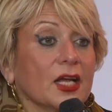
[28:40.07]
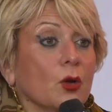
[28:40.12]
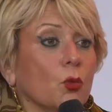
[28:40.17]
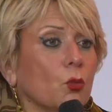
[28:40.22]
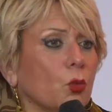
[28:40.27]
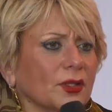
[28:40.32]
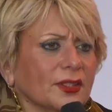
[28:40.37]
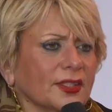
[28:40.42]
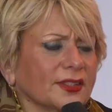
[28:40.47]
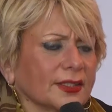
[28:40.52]

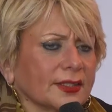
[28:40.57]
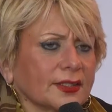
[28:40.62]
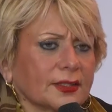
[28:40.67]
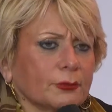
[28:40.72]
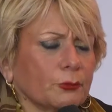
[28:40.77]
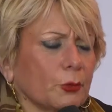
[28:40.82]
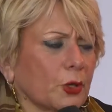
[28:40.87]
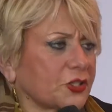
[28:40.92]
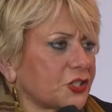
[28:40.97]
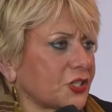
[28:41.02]

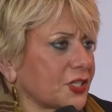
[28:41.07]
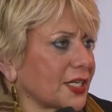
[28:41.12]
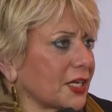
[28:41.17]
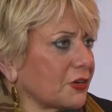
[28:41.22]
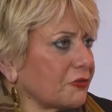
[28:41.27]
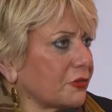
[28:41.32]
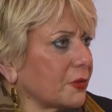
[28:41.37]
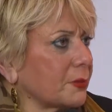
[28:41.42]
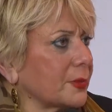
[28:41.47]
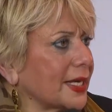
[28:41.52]
What's in
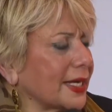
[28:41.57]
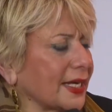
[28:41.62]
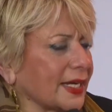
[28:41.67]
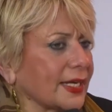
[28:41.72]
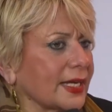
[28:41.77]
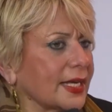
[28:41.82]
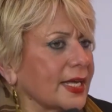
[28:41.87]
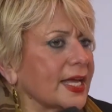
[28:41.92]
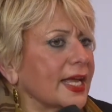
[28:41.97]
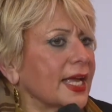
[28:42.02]
it for me?
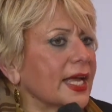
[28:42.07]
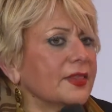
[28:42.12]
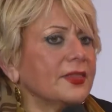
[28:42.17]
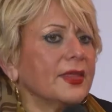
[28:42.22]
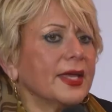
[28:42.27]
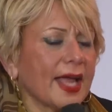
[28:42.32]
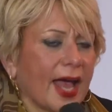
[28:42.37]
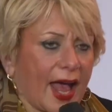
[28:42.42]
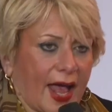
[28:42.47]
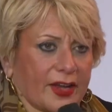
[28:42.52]
In
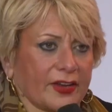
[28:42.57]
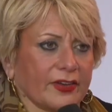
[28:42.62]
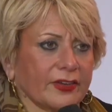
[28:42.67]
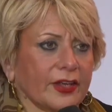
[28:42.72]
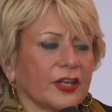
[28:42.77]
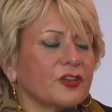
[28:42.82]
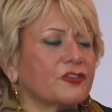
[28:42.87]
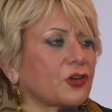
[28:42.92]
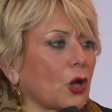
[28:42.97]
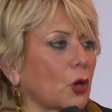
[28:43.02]
the end,
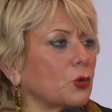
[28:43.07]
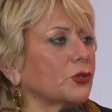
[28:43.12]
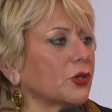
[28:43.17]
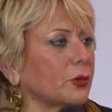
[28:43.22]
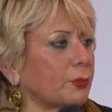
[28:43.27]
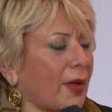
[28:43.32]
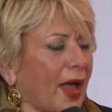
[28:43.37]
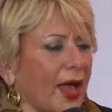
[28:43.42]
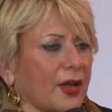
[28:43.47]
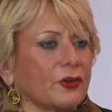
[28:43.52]
it's going to
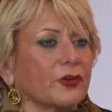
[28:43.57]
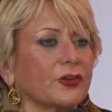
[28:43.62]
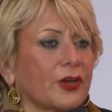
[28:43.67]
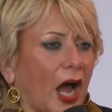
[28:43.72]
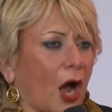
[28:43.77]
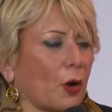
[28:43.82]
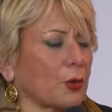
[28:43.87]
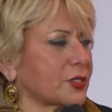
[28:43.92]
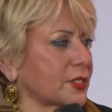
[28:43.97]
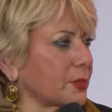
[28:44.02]
depend on
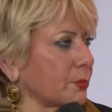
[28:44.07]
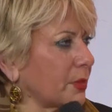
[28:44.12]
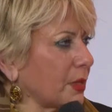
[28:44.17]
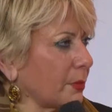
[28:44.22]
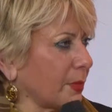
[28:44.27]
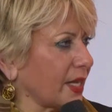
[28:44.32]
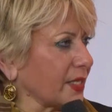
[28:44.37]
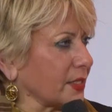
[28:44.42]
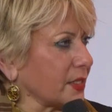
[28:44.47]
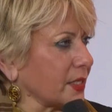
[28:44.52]
how it's
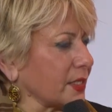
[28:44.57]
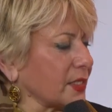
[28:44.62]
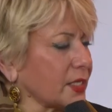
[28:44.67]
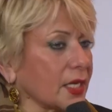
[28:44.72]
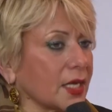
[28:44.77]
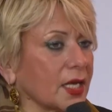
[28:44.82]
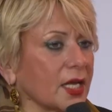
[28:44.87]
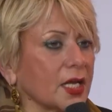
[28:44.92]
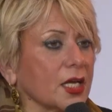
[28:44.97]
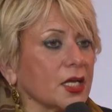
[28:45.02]
implemented.
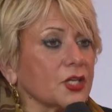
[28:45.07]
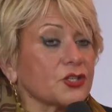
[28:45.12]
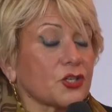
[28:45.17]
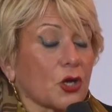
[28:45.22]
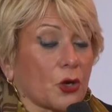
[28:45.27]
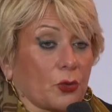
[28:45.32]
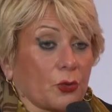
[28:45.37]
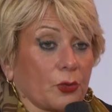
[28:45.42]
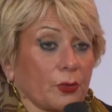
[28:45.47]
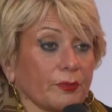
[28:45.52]

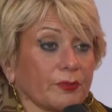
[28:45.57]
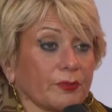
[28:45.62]
So